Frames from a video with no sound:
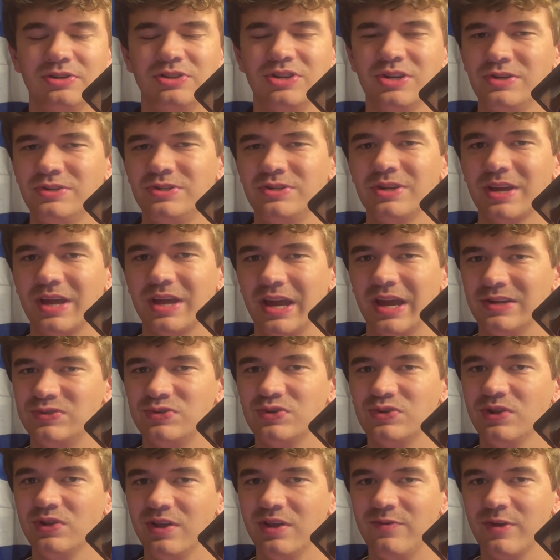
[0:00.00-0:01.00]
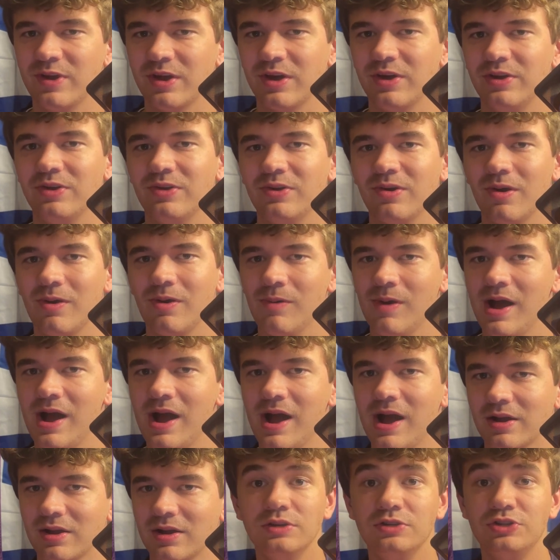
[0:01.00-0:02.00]
just in case you're living under a
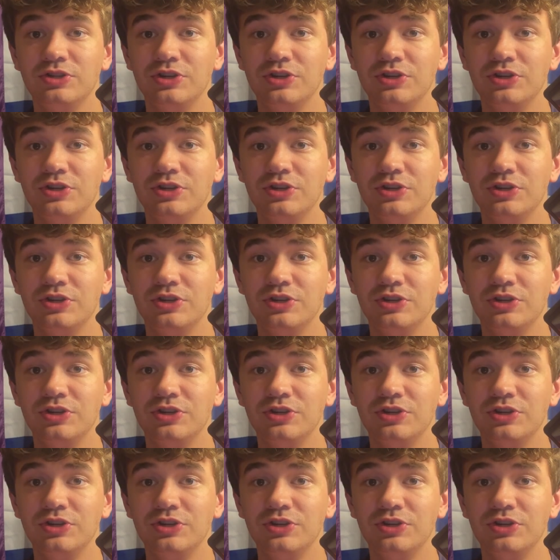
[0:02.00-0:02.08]
rock.